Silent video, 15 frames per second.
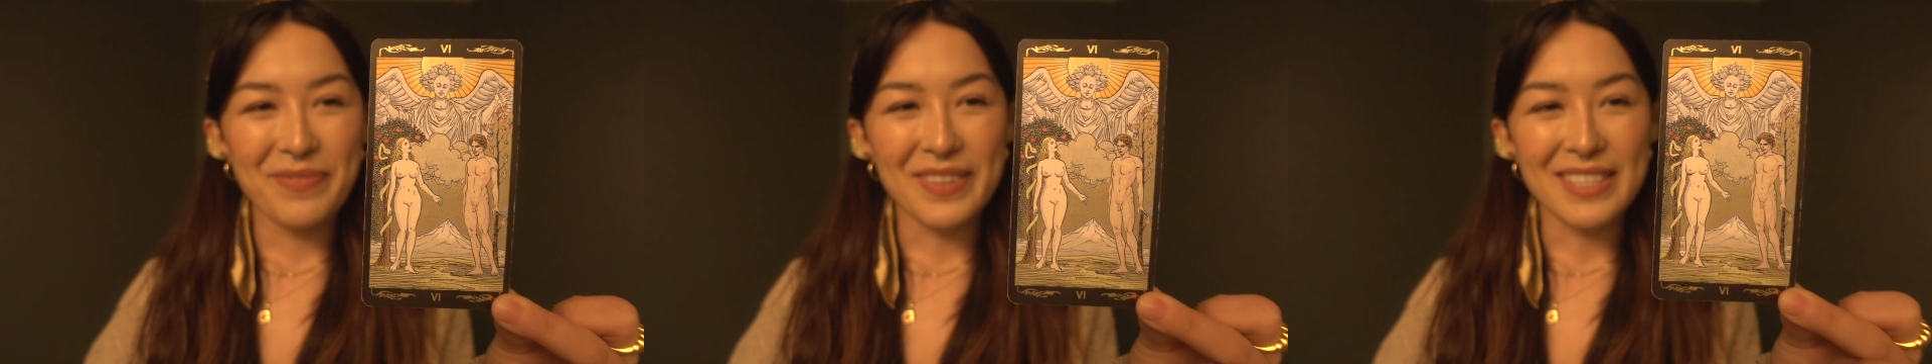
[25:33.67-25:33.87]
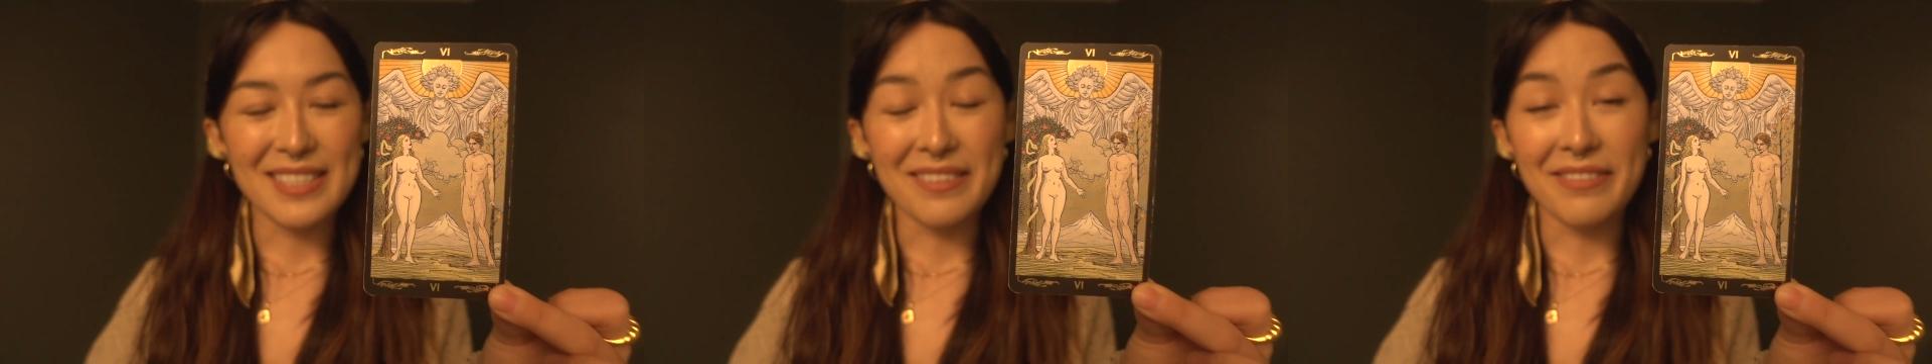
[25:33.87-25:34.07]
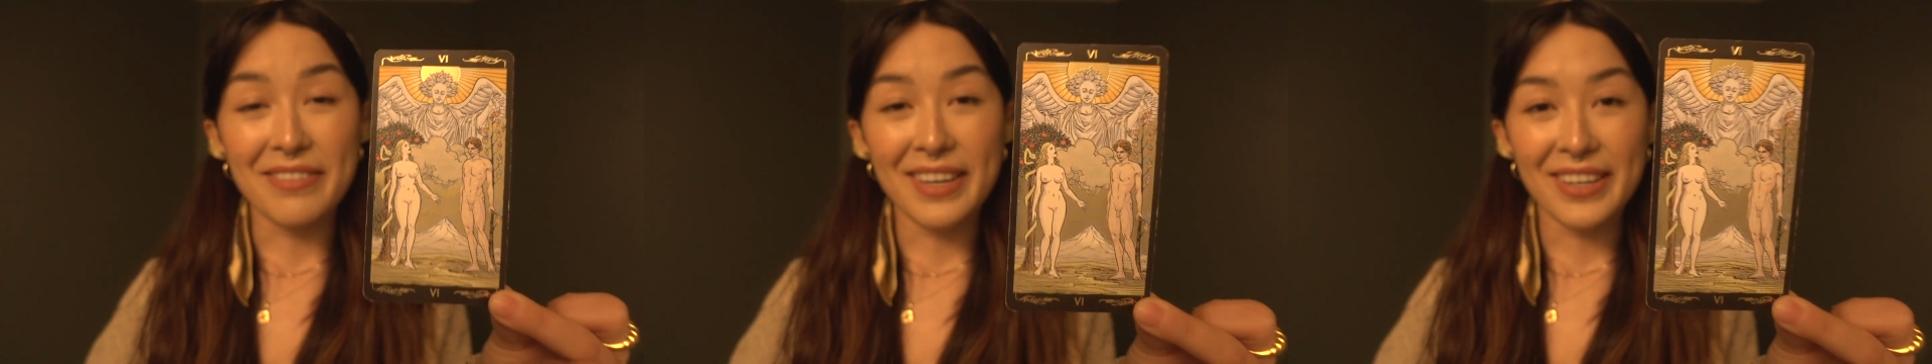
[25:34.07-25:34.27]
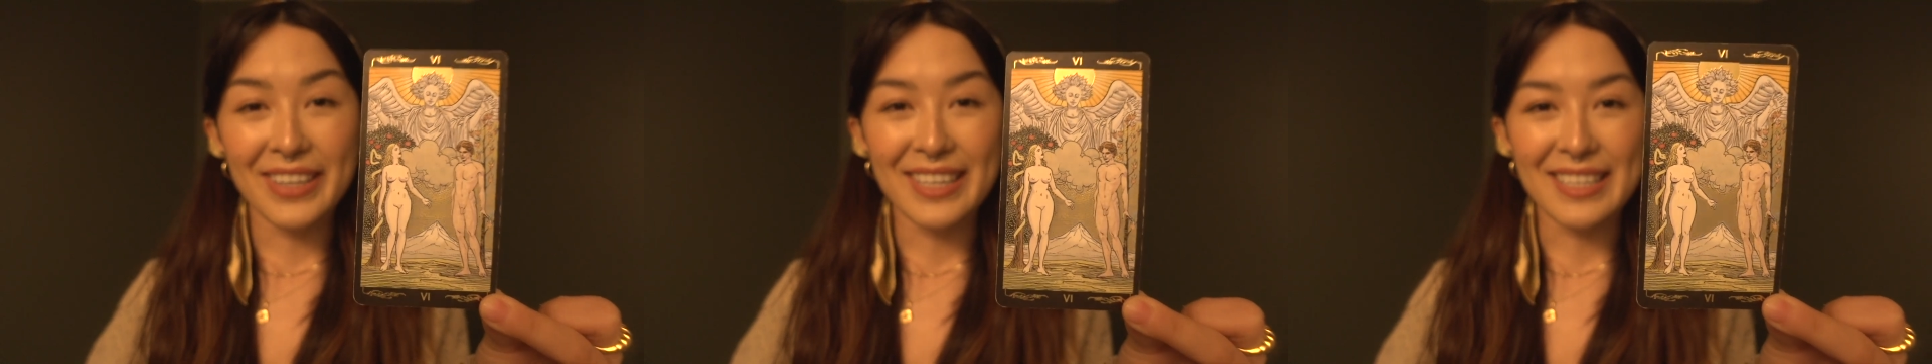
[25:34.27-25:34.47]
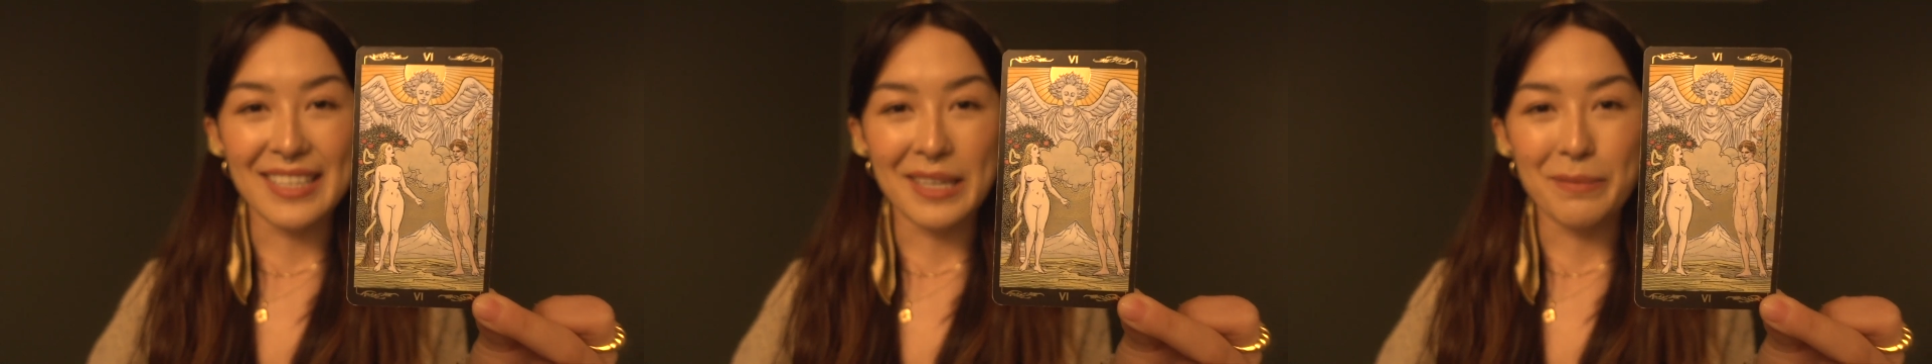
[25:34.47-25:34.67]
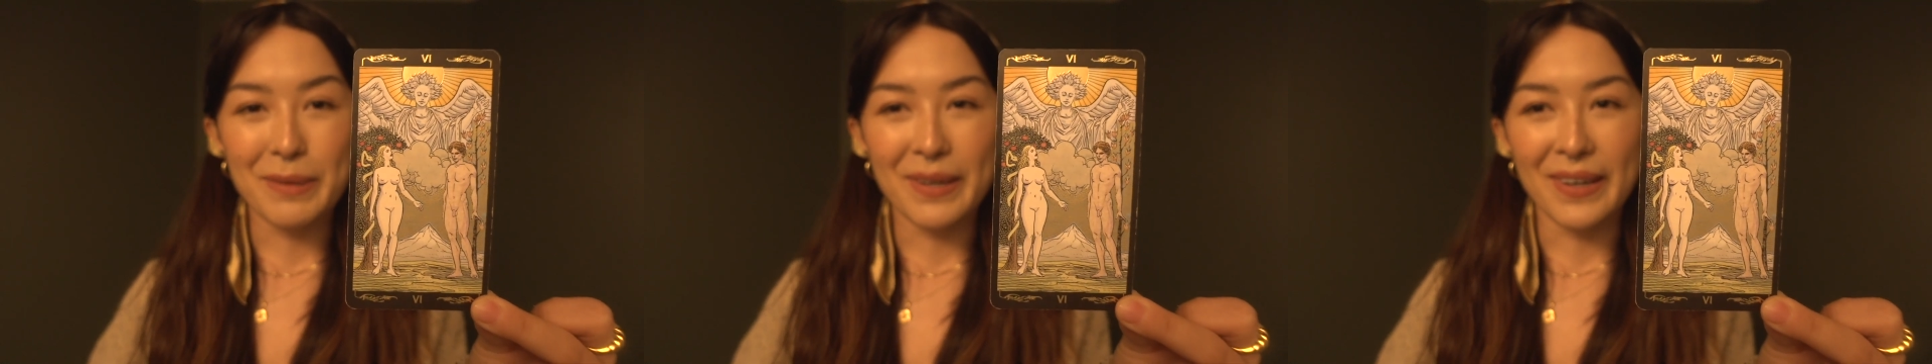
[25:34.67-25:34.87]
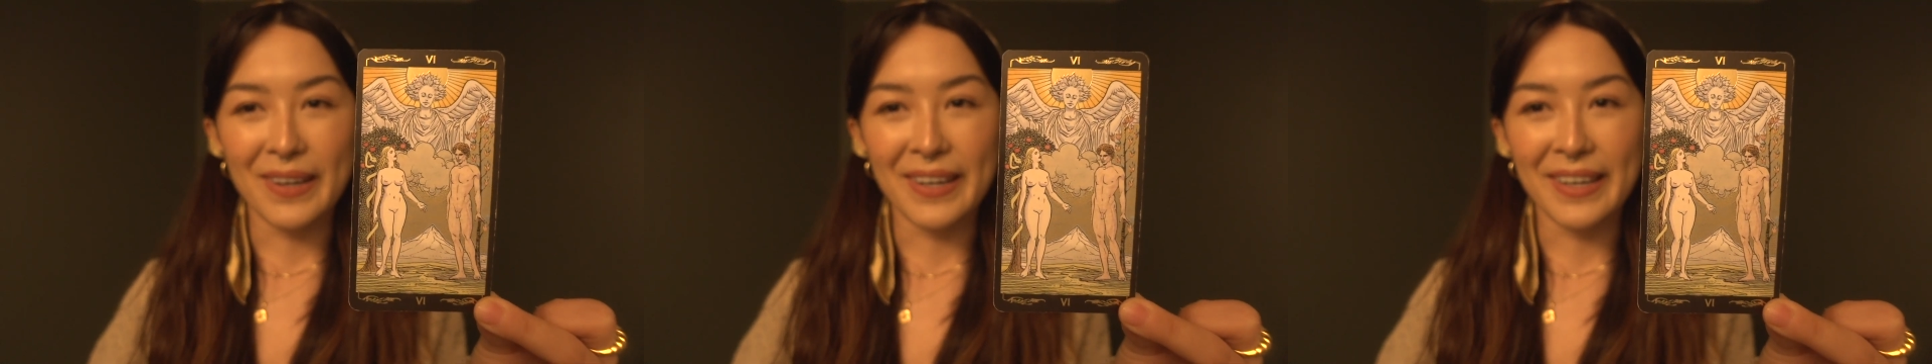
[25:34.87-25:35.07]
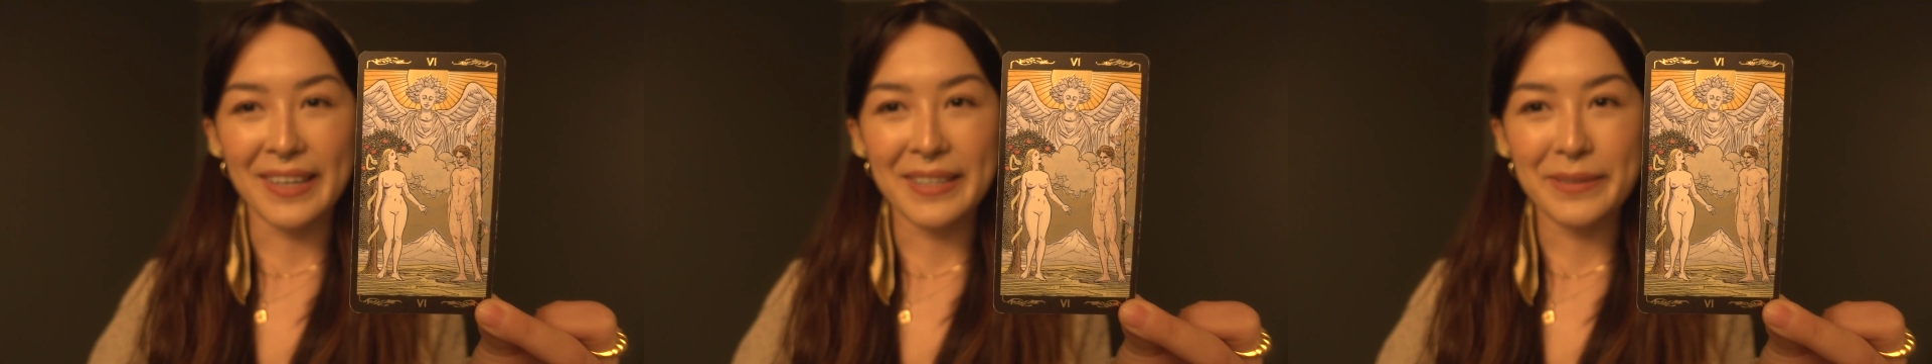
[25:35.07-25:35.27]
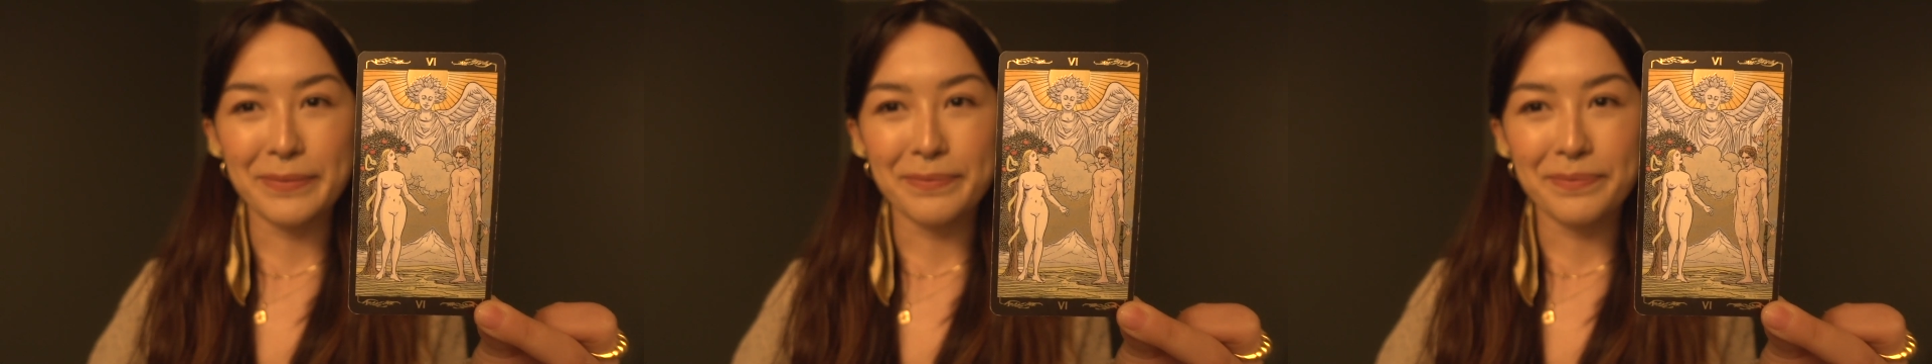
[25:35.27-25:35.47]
It's a very deep card.